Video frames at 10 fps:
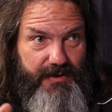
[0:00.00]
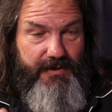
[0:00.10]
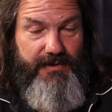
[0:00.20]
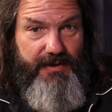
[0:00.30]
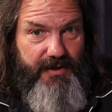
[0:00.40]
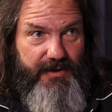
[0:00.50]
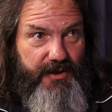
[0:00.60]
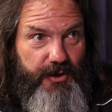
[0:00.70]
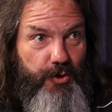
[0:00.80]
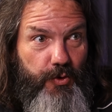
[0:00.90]
The
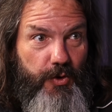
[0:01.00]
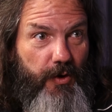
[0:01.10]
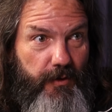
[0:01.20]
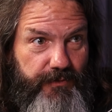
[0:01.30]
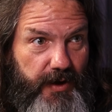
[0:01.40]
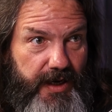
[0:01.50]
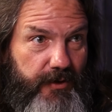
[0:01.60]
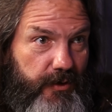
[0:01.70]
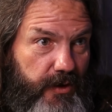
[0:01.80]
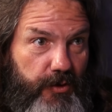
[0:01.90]
new
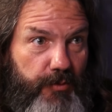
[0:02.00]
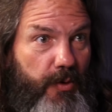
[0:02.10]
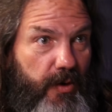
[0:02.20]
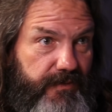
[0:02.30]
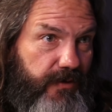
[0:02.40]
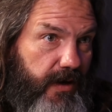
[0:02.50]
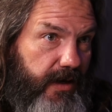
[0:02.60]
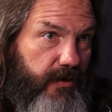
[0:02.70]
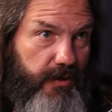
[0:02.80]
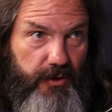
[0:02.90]
girlfriend or the new
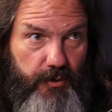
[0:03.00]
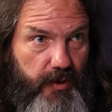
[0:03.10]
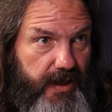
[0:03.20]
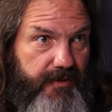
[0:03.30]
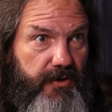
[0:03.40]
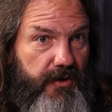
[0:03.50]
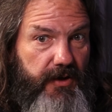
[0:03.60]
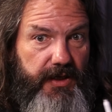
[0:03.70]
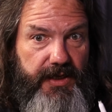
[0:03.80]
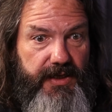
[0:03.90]
boyfriend or the new
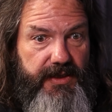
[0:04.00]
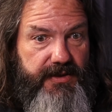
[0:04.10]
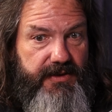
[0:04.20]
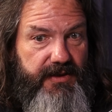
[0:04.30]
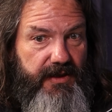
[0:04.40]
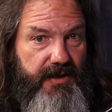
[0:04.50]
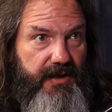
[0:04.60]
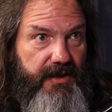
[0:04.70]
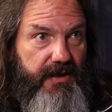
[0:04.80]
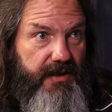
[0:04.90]
whatever is
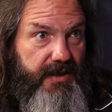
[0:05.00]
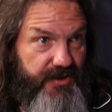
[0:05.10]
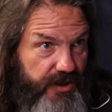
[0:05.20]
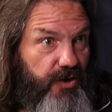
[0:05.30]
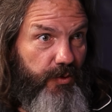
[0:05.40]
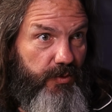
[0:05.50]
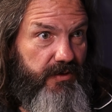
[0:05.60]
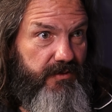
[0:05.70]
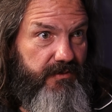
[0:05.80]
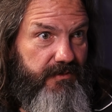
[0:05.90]
new.
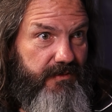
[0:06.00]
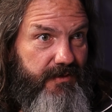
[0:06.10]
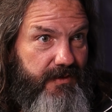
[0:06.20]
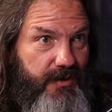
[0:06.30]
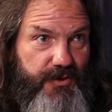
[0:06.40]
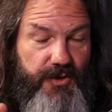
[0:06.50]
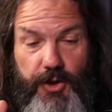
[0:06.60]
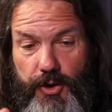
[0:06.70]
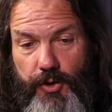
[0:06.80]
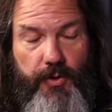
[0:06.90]
So yeah. it's
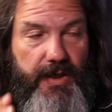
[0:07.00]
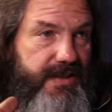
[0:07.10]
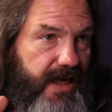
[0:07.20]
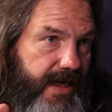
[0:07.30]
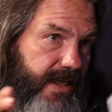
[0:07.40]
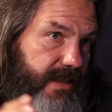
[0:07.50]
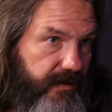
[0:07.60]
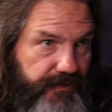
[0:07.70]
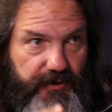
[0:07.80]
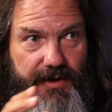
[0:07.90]
new, exciting,
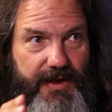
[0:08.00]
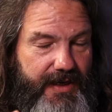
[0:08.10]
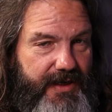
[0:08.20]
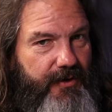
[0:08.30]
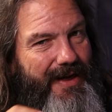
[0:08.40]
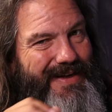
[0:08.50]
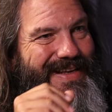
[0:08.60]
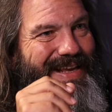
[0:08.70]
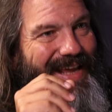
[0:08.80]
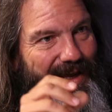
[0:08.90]
different, and you're
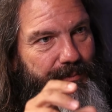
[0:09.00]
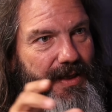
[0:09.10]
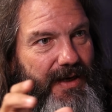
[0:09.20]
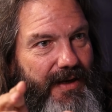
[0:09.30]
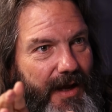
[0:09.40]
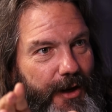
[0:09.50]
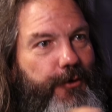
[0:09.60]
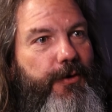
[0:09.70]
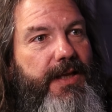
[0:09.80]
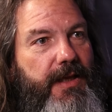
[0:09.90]
like, yeah, but
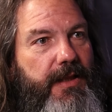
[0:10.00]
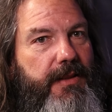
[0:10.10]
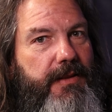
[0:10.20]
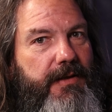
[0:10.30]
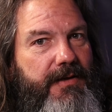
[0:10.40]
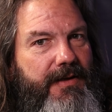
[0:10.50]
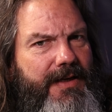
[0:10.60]
underneath, yeah.